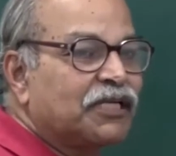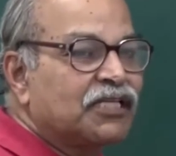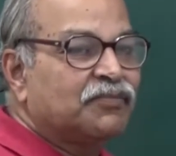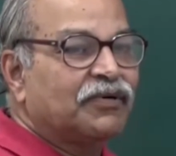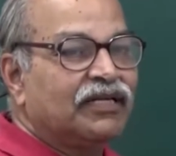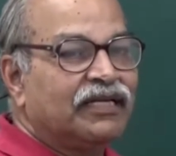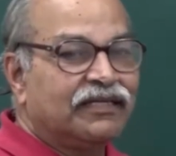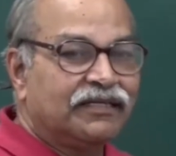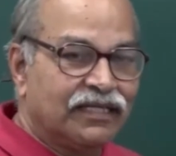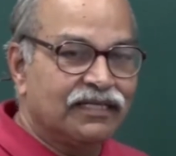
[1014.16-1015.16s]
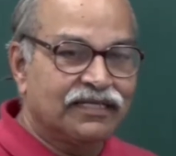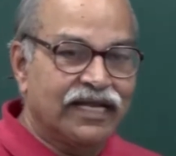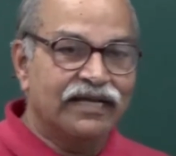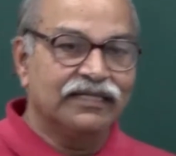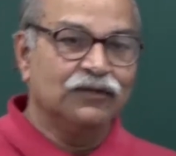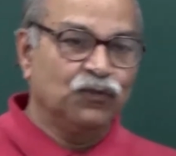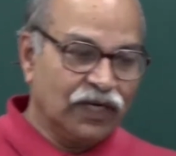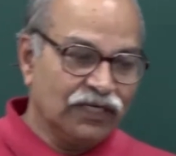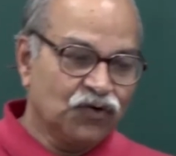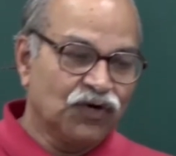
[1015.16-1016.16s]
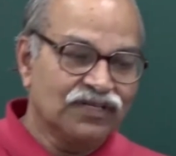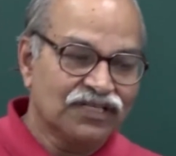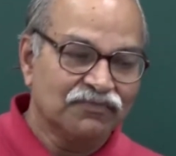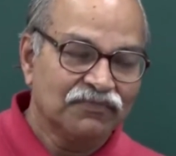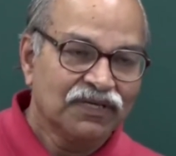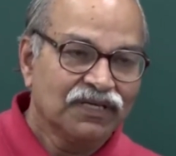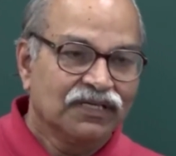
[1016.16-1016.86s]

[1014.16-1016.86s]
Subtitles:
principle, it tells that in one quantum